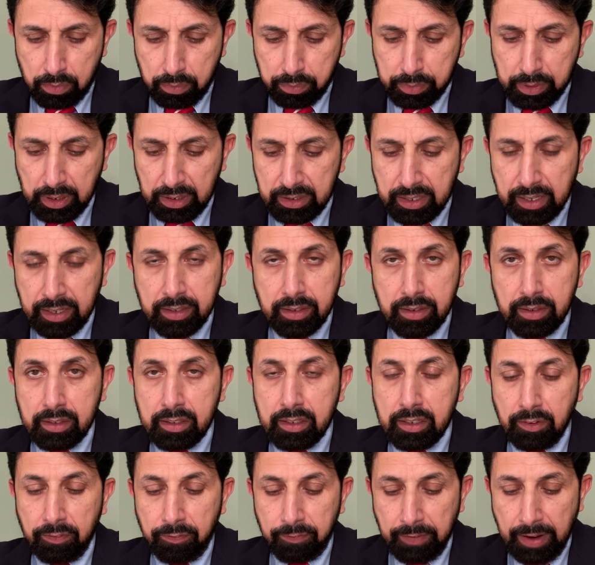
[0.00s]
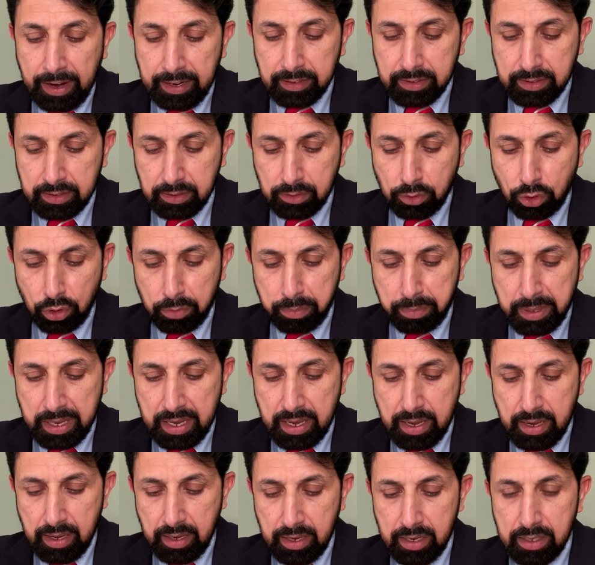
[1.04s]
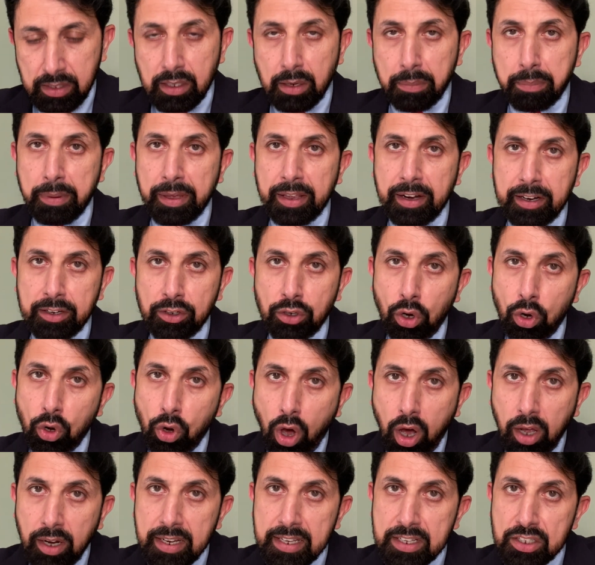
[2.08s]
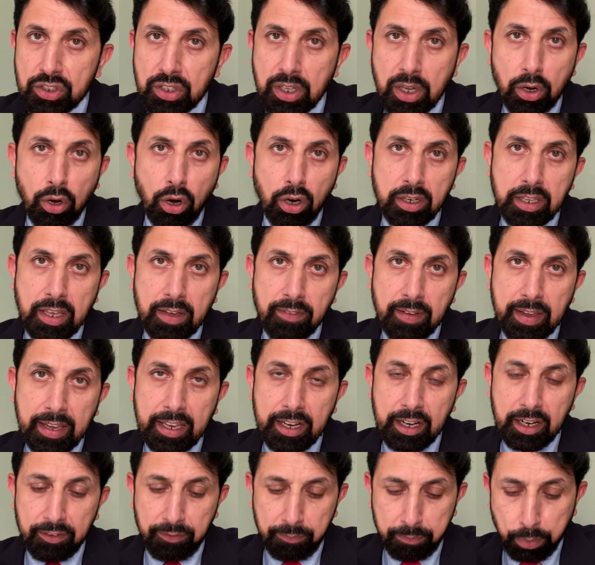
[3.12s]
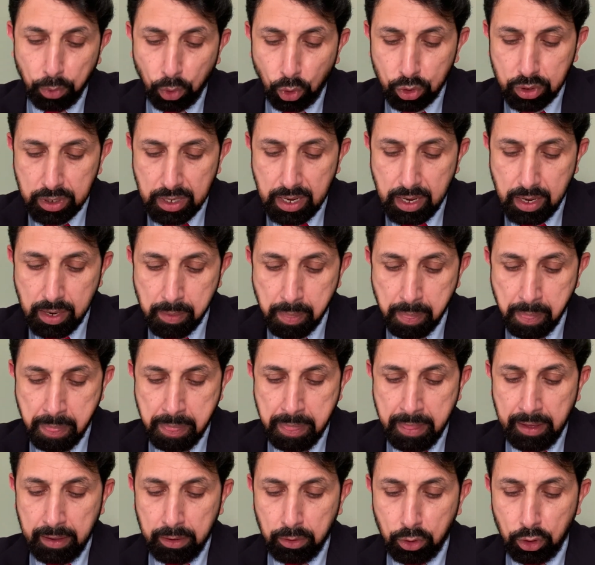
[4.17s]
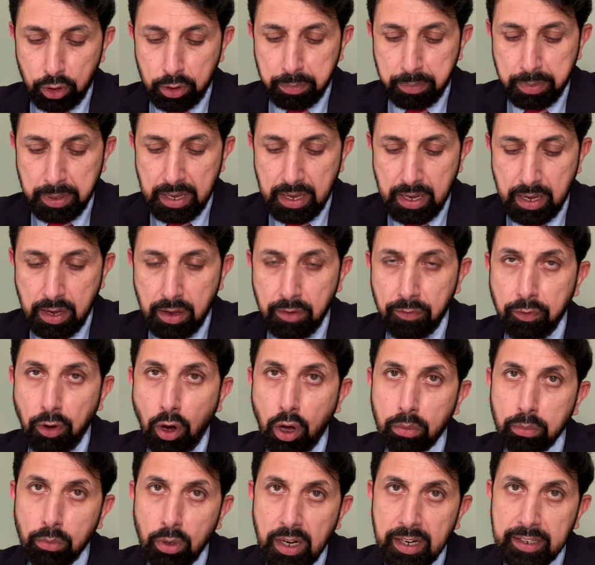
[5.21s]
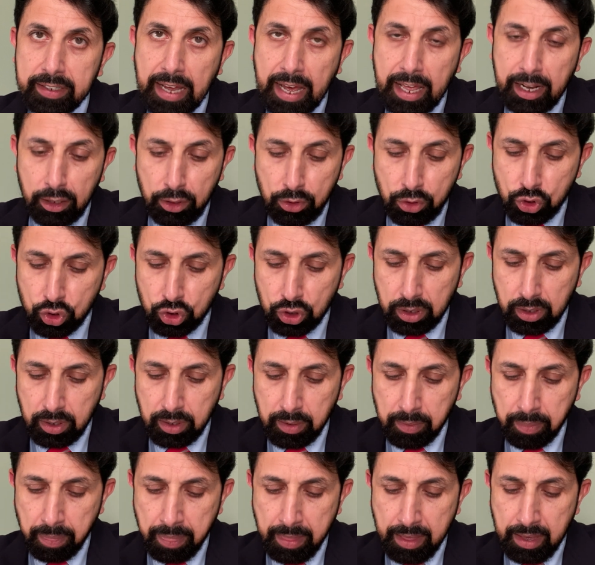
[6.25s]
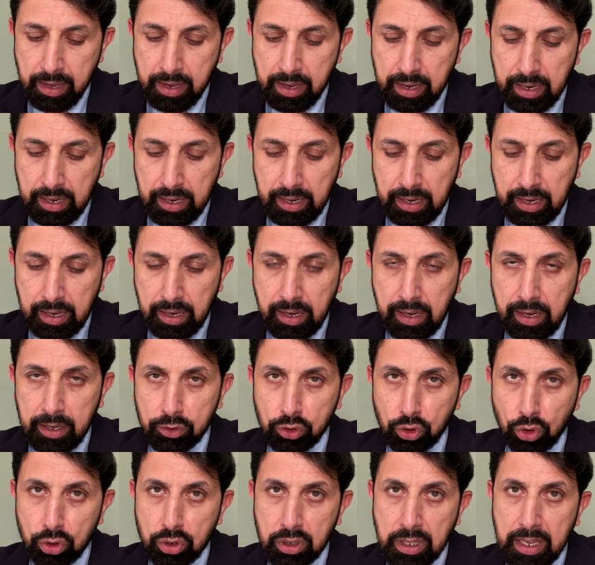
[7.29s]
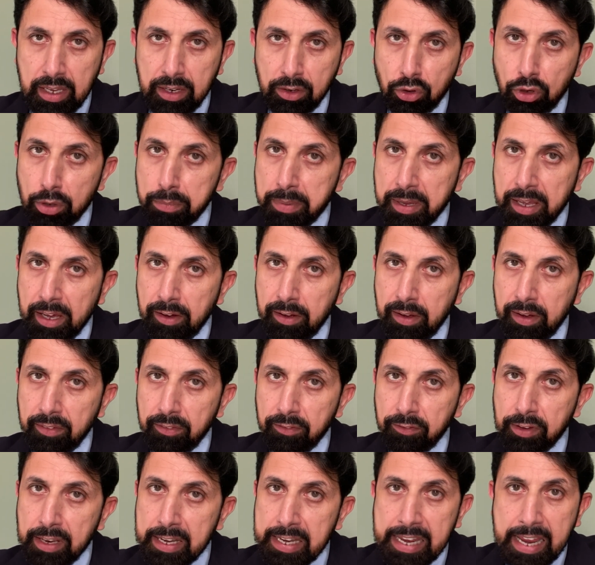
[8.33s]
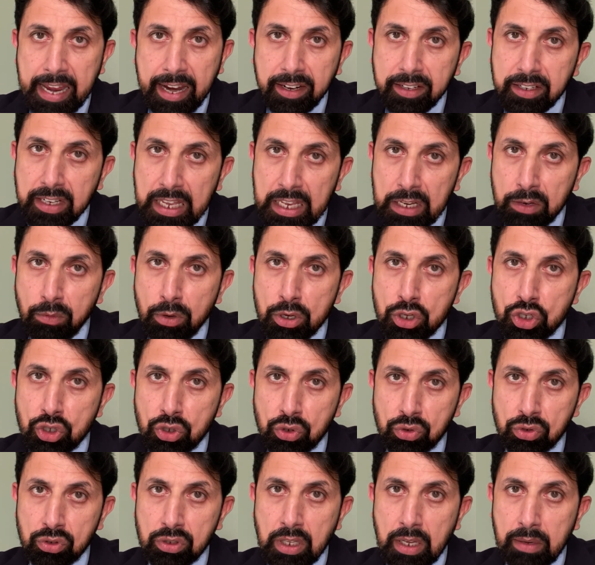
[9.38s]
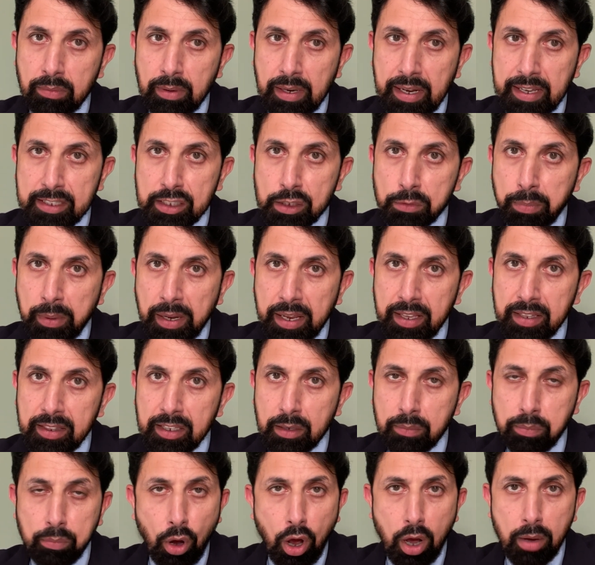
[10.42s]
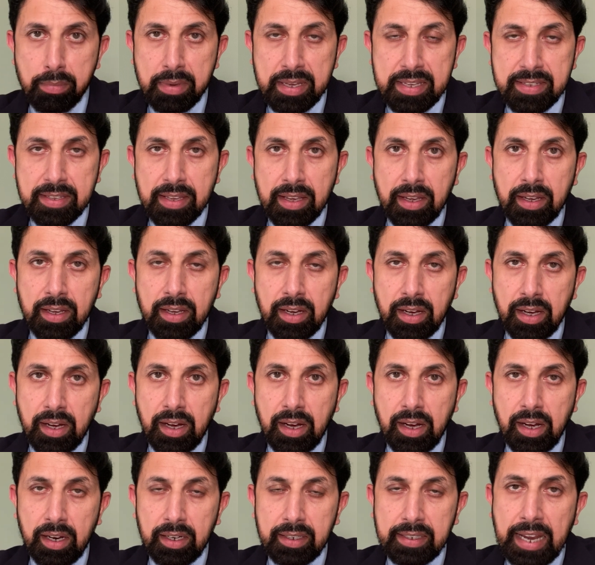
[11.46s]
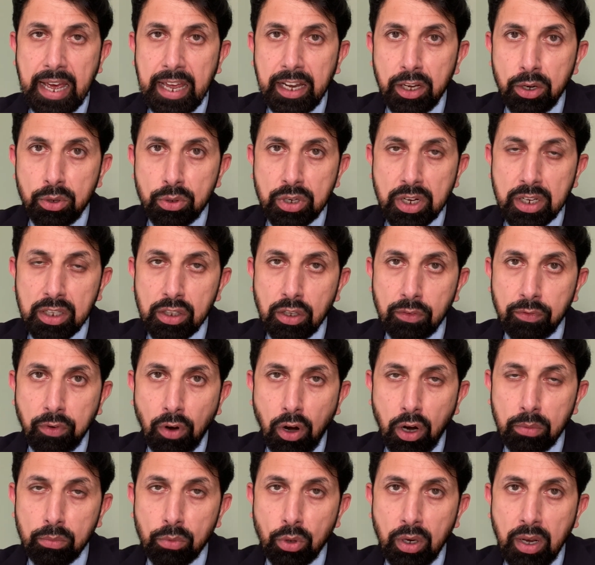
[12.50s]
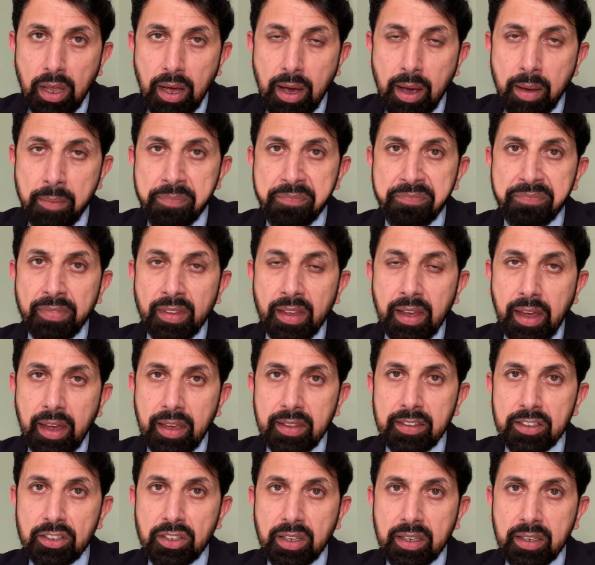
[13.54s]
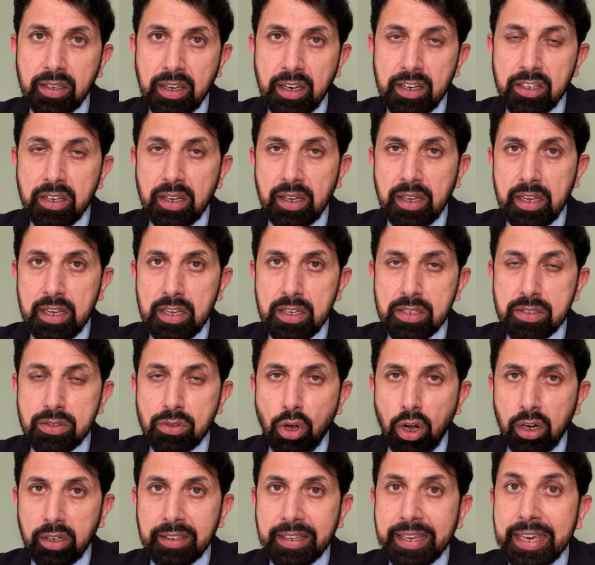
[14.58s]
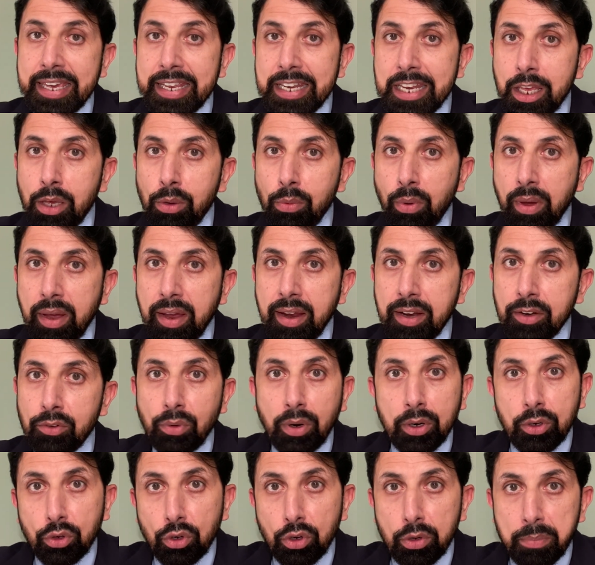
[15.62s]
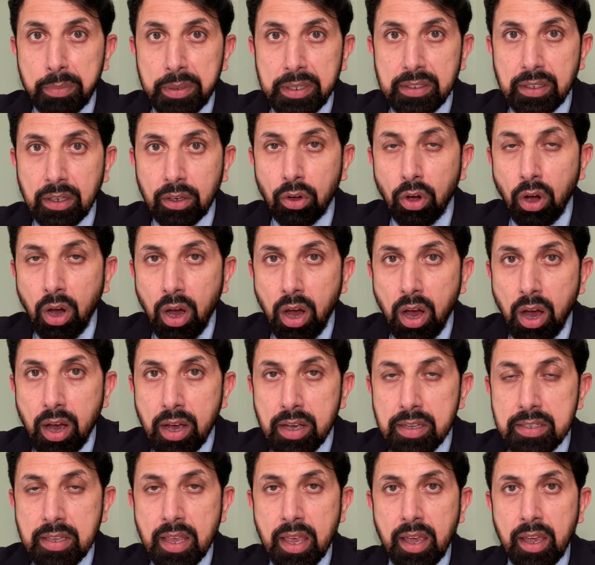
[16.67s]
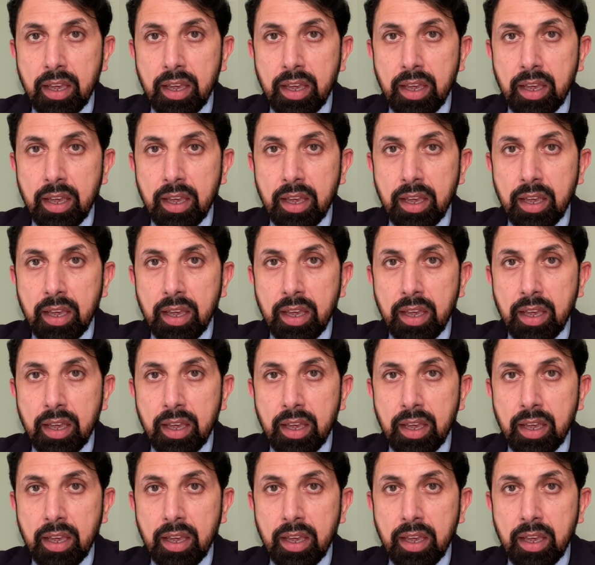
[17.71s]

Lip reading: The defect could be either parental knowledge, they are not giving enough protein, could be formula dilution. So they could be a vignette in which they will explain that mom is diluting the formula and the kid is not gaining weight. What could be the cause?